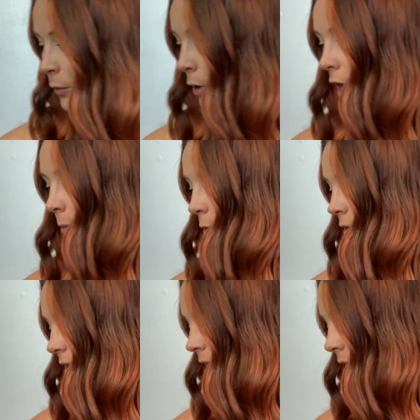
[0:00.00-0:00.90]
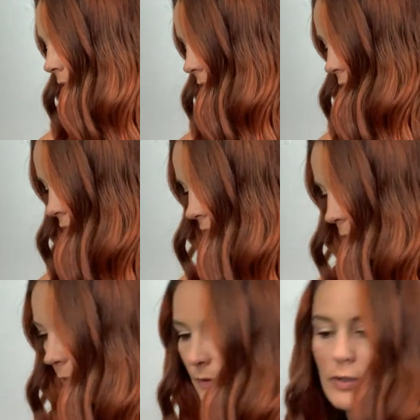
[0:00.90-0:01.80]
We're almost done. It looks
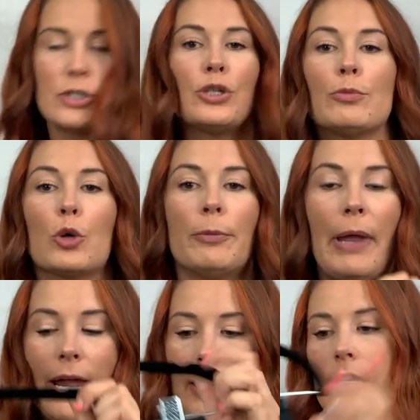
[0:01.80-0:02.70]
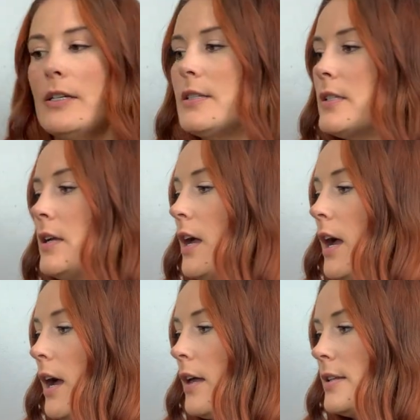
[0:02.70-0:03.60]
like we have 2 more pairs.
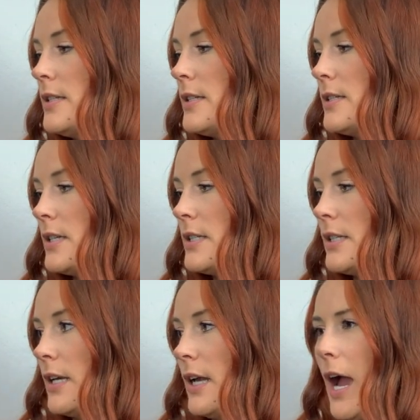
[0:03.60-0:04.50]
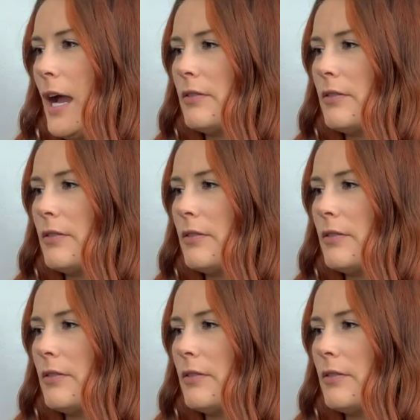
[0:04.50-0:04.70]
This is the skinny high